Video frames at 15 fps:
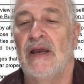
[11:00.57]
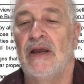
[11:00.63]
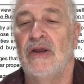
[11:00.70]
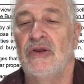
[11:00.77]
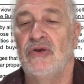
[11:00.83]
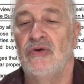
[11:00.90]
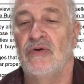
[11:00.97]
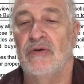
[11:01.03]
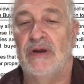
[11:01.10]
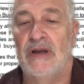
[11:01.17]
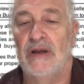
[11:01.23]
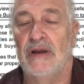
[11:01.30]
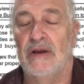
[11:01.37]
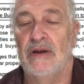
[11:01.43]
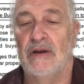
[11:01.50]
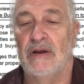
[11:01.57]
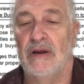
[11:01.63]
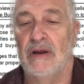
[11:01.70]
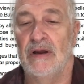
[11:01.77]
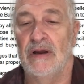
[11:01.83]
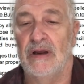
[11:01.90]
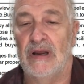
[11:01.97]
Your
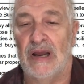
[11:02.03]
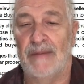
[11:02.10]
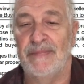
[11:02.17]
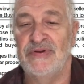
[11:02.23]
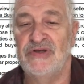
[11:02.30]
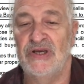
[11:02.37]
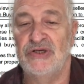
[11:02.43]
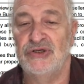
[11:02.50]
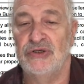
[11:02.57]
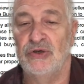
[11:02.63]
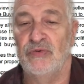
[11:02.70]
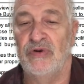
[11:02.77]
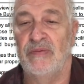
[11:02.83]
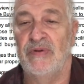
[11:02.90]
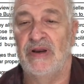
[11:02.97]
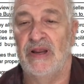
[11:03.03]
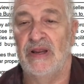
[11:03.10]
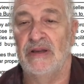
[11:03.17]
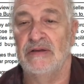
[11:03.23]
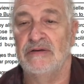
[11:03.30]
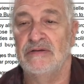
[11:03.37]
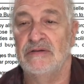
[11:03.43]
compensation agreement
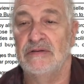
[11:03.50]
ends.